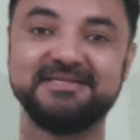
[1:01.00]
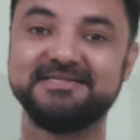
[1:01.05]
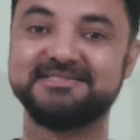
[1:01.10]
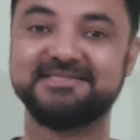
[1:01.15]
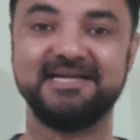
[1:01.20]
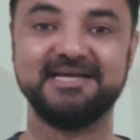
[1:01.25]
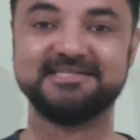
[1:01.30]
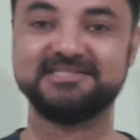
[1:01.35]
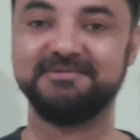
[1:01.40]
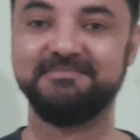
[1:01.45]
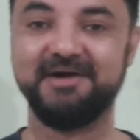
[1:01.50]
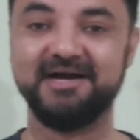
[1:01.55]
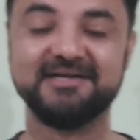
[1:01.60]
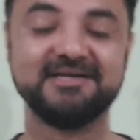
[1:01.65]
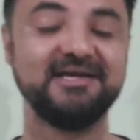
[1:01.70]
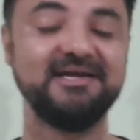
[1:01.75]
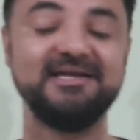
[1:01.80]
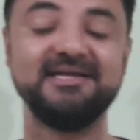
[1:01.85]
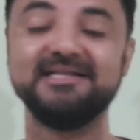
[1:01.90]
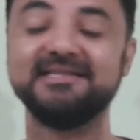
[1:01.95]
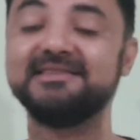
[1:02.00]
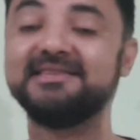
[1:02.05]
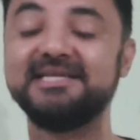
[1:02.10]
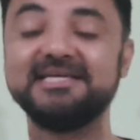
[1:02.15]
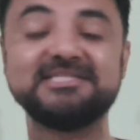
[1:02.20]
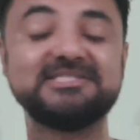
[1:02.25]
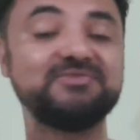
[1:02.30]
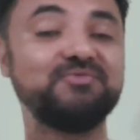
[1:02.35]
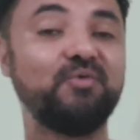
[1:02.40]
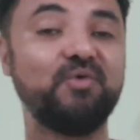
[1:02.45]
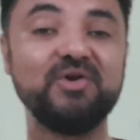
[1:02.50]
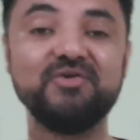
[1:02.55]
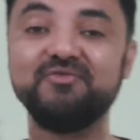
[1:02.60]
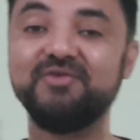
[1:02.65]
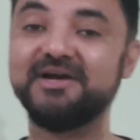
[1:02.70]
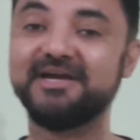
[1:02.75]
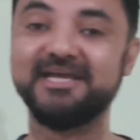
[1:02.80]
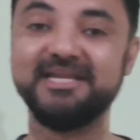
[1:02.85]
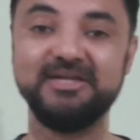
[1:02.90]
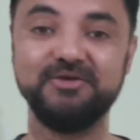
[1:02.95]
this and extra mark, this won't
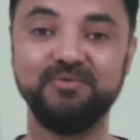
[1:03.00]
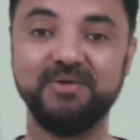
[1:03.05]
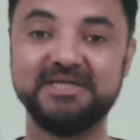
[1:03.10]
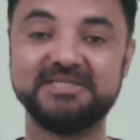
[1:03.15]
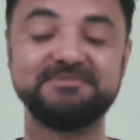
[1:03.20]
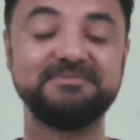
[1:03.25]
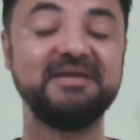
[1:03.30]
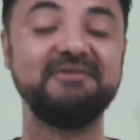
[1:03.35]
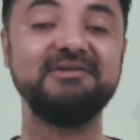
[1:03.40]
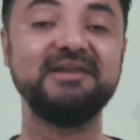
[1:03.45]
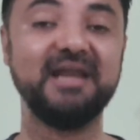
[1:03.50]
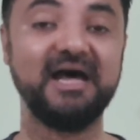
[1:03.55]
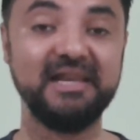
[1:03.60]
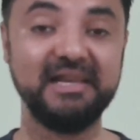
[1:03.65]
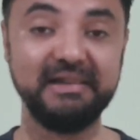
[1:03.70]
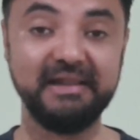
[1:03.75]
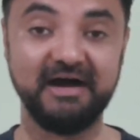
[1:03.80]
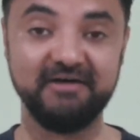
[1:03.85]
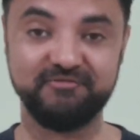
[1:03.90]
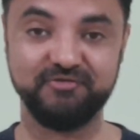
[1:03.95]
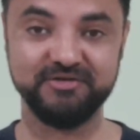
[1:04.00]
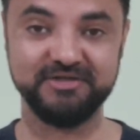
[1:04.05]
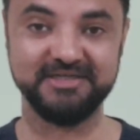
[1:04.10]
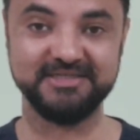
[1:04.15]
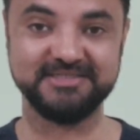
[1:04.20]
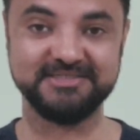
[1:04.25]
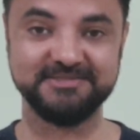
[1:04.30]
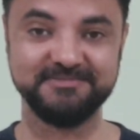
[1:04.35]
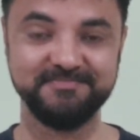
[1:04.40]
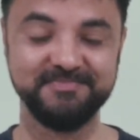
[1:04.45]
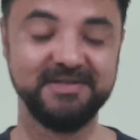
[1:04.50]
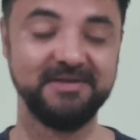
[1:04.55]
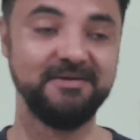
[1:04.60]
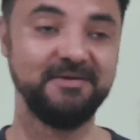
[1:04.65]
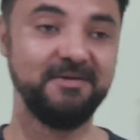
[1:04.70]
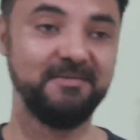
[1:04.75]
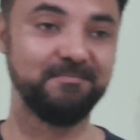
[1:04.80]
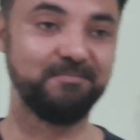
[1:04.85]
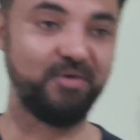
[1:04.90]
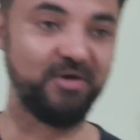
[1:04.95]
work in US. They will laugh on us.
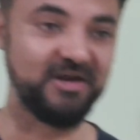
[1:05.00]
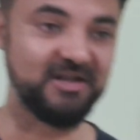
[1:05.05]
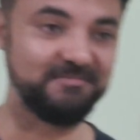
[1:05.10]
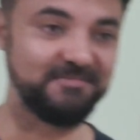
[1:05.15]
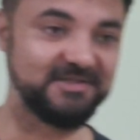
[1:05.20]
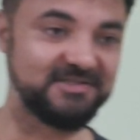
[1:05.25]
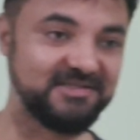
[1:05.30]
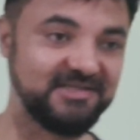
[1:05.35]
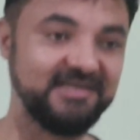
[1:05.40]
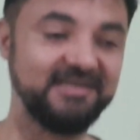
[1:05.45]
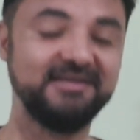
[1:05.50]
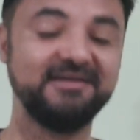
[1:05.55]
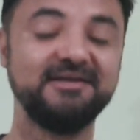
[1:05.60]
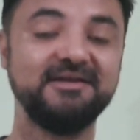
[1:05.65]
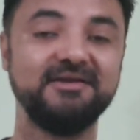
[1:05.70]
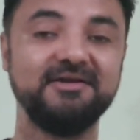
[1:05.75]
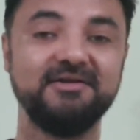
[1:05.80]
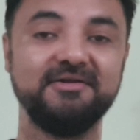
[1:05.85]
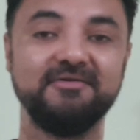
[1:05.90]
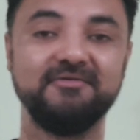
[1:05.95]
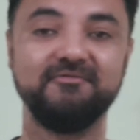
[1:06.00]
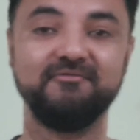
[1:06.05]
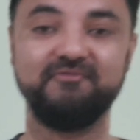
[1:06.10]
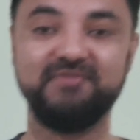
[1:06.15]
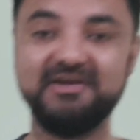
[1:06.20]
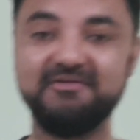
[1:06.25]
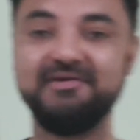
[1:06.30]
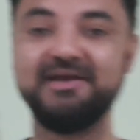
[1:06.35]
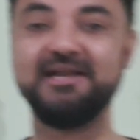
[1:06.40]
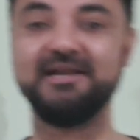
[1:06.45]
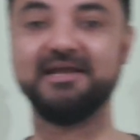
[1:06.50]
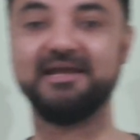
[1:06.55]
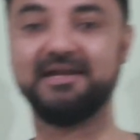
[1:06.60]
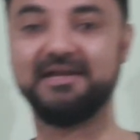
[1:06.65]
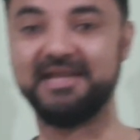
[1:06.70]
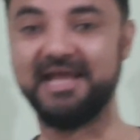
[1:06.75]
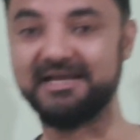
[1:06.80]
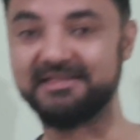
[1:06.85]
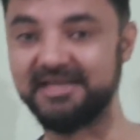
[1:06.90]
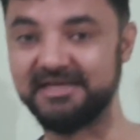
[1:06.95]
Point number three, we will
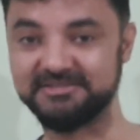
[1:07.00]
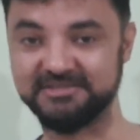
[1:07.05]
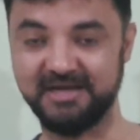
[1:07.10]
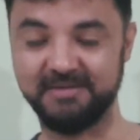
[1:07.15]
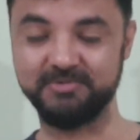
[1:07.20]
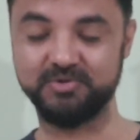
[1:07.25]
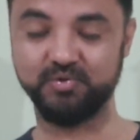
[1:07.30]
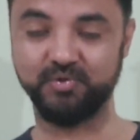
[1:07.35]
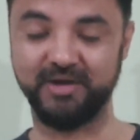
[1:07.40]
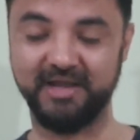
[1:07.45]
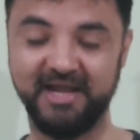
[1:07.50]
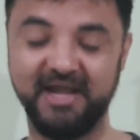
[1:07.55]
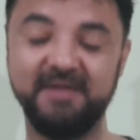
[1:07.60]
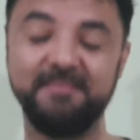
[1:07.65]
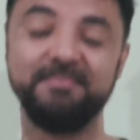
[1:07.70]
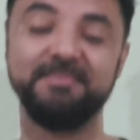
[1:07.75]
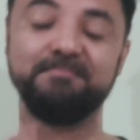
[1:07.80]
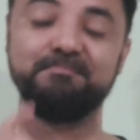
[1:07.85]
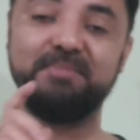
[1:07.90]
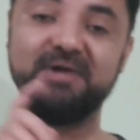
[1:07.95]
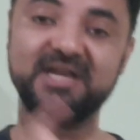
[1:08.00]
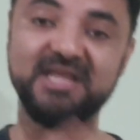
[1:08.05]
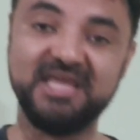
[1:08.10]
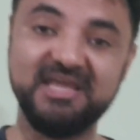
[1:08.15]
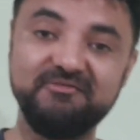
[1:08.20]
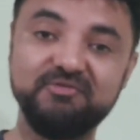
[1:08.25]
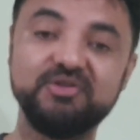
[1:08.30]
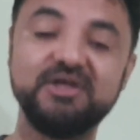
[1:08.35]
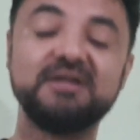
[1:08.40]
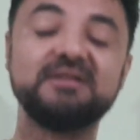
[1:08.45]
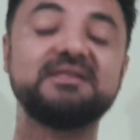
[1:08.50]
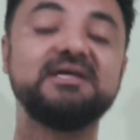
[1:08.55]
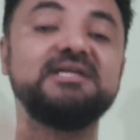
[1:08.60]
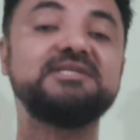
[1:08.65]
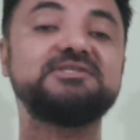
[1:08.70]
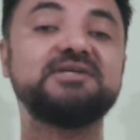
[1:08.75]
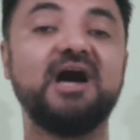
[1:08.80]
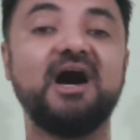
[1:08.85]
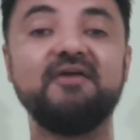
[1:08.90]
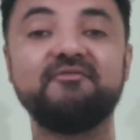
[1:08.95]
take the exam today but give you the
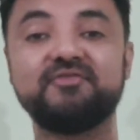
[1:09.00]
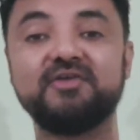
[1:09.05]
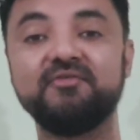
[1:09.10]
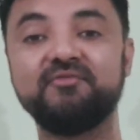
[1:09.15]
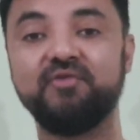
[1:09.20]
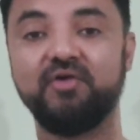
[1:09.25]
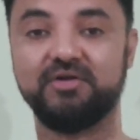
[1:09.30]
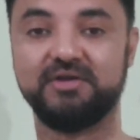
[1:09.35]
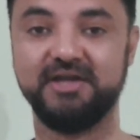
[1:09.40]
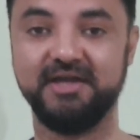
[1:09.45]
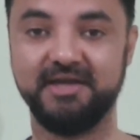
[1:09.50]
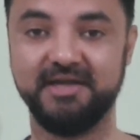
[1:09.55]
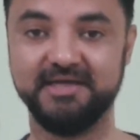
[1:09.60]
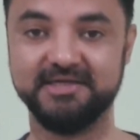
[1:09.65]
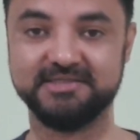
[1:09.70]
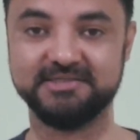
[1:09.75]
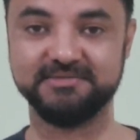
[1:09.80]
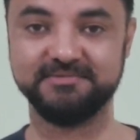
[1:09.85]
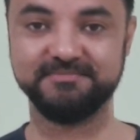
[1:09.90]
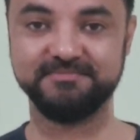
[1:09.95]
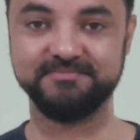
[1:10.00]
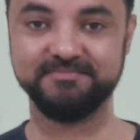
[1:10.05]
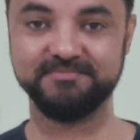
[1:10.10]
results after 40 days.